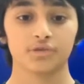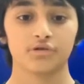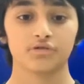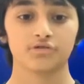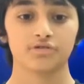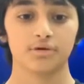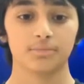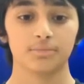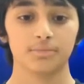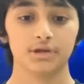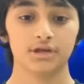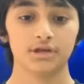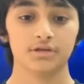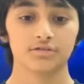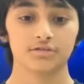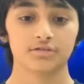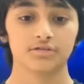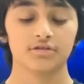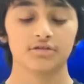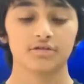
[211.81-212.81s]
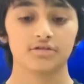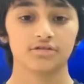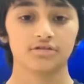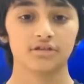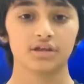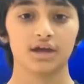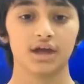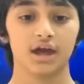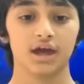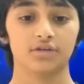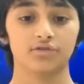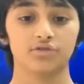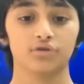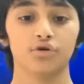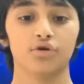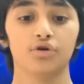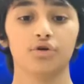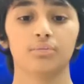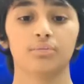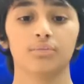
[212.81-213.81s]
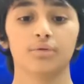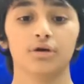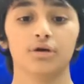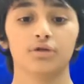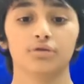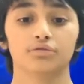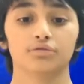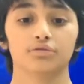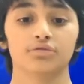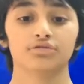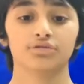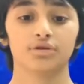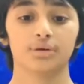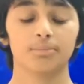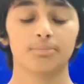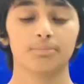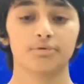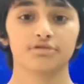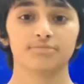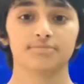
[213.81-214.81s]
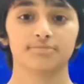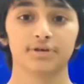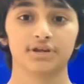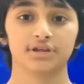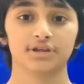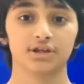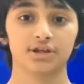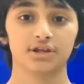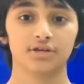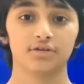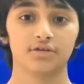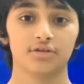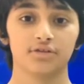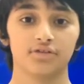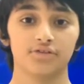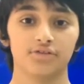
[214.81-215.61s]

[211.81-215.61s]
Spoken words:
So please stay at home to stop spreading